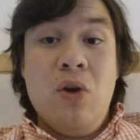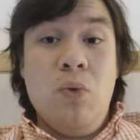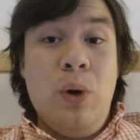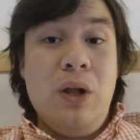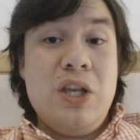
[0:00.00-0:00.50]

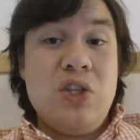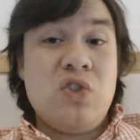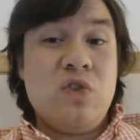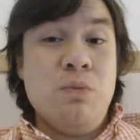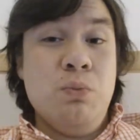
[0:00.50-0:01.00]
really
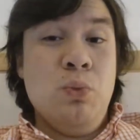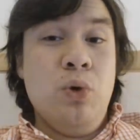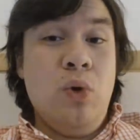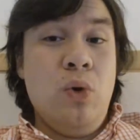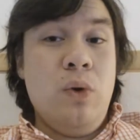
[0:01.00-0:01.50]

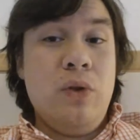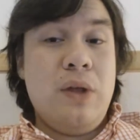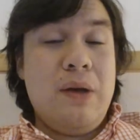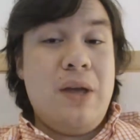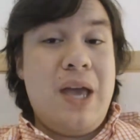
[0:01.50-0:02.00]

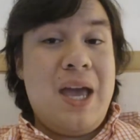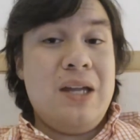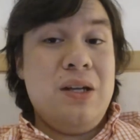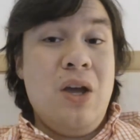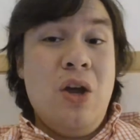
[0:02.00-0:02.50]
smooth
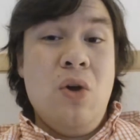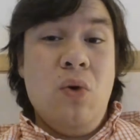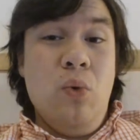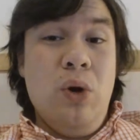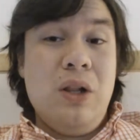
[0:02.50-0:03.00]
and
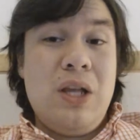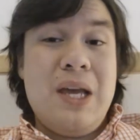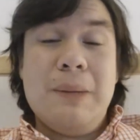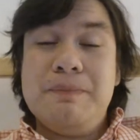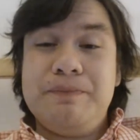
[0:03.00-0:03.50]

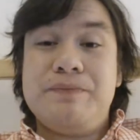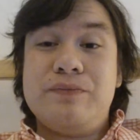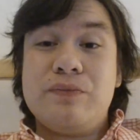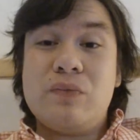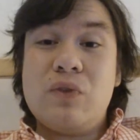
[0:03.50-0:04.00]
really,
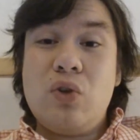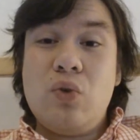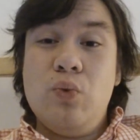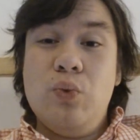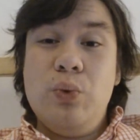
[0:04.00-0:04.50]

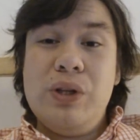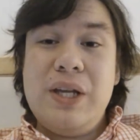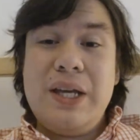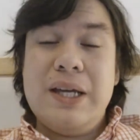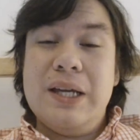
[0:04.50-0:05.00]

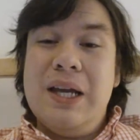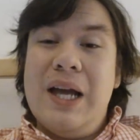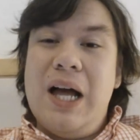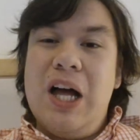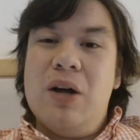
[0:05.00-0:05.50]
really
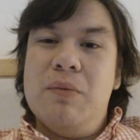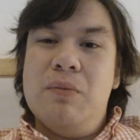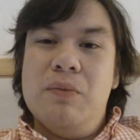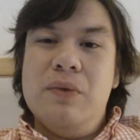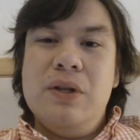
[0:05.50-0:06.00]

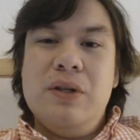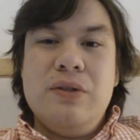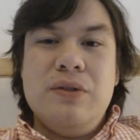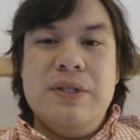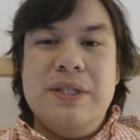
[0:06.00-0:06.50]
um,
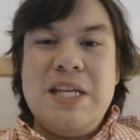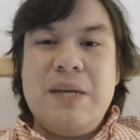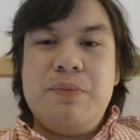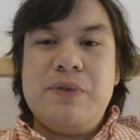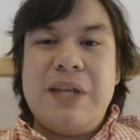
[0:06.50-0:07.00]

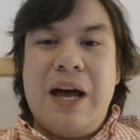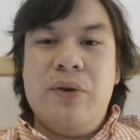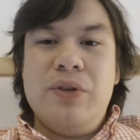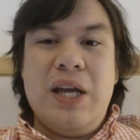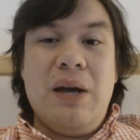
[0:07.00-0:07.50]
deep
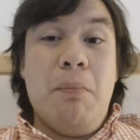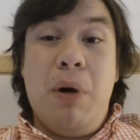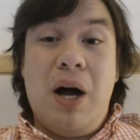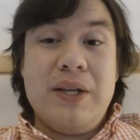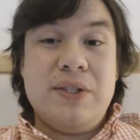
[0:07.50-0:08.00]
sounding
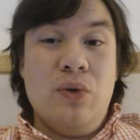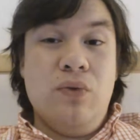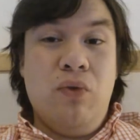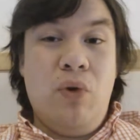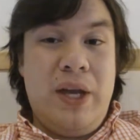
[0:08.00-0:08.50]
basso
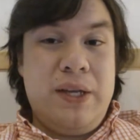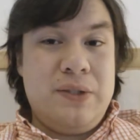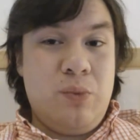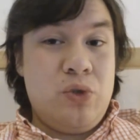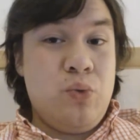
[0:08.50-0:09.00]

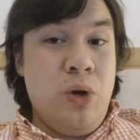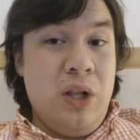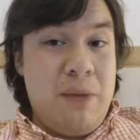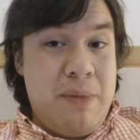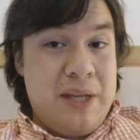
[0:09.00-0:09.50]
voice, which
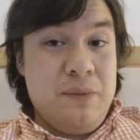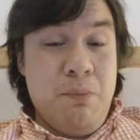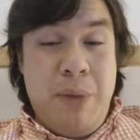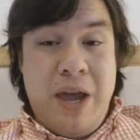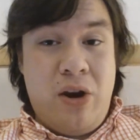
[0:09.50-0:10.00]
really makes
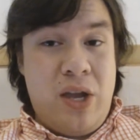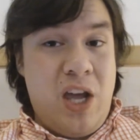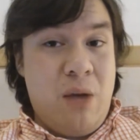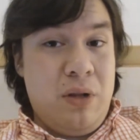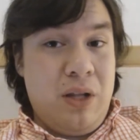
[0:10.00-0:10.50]
Barry
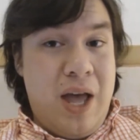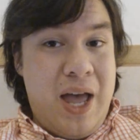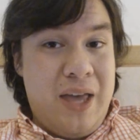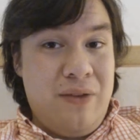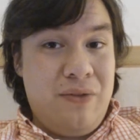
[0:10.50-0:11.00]
come
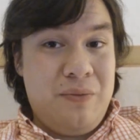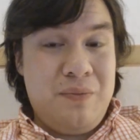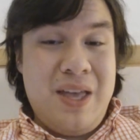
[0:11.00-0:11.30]
alive.